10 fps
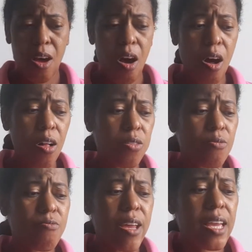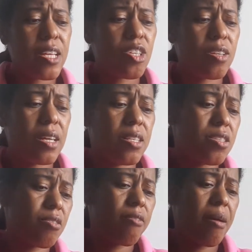all the rage on
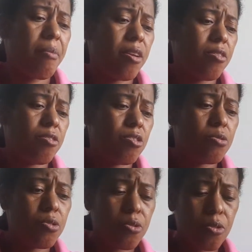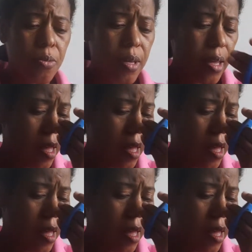Instagram and on YouTube.